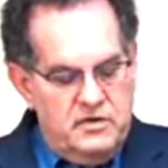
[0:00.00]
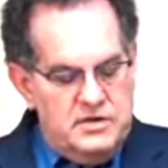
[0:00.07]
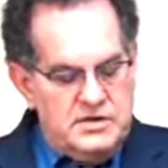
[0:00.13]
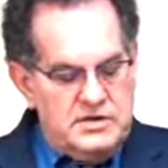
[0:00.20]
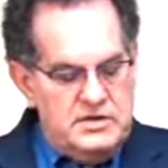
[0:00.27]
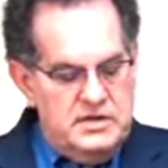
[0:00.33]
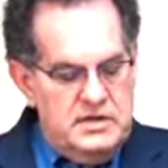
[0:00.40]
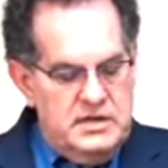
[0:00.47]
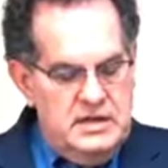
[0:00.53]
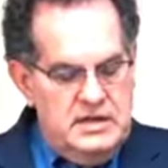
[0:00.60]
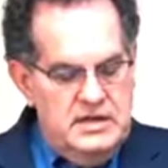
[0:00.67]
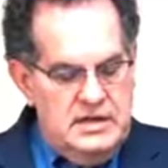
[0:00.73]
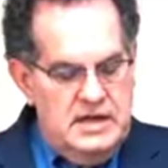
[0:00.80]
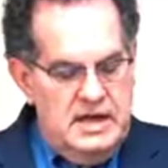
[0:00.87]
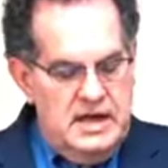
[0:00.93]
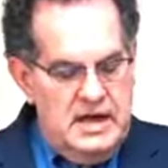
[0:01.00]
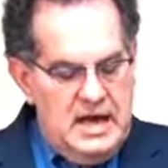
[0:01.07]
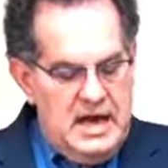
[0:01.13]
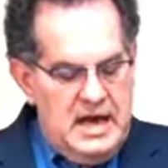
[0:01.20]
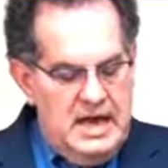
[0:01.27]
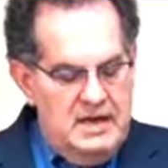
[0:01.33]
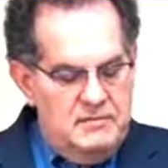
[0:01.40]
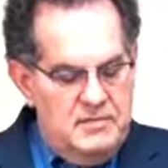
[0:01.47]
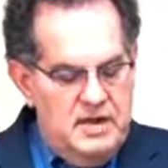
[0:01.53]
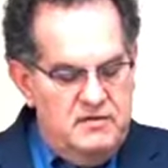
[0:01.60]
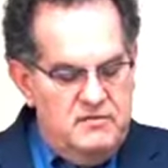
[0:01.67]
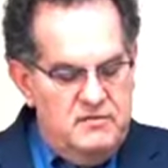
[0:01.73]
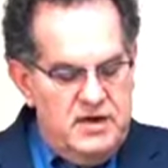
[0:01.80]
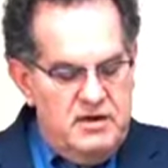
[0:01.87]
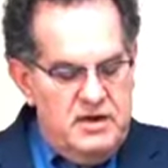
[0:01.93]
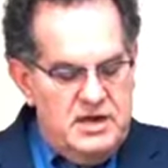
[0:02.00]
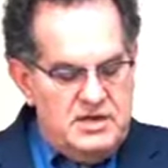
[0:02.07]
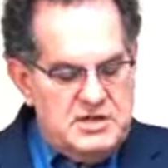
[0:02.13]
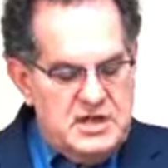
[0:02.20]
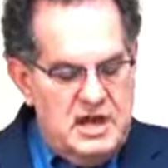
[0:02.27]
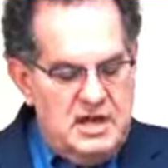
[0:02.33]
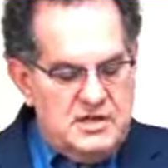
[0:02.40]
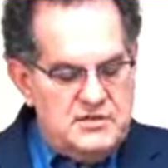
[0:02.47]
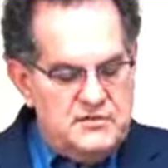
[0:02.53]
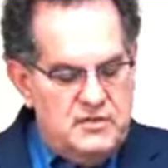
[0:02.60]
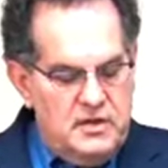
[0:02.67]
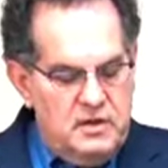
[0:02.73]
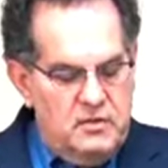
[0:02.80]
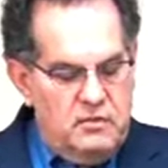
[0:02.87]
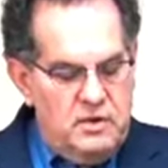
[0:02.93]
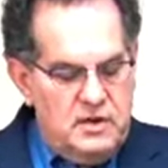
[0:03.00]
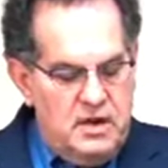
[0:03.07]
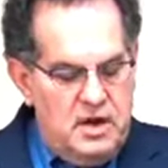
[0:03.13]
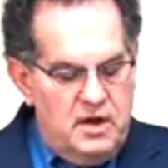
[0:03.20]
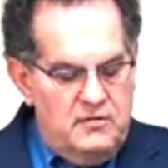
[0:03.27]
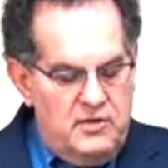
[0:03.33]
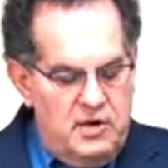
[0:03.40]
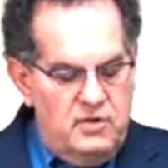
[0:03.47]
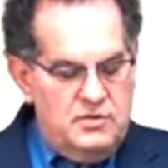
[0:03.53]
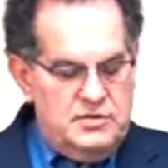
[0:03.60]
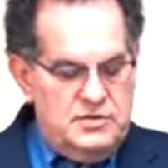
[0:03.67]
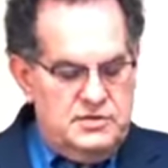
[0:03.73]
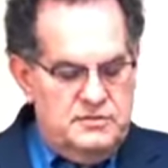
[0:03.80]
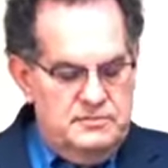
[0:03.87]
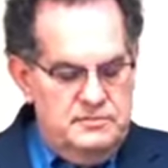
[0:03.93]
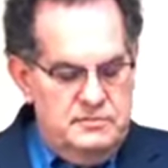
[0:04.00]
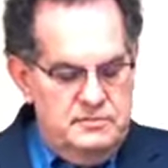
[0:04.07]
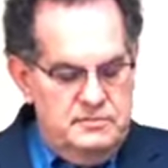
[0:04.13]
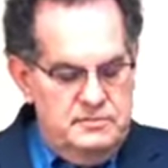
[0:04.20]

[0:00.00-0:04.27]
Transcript: verse 10, I have been very jealous for the Lord God of hosts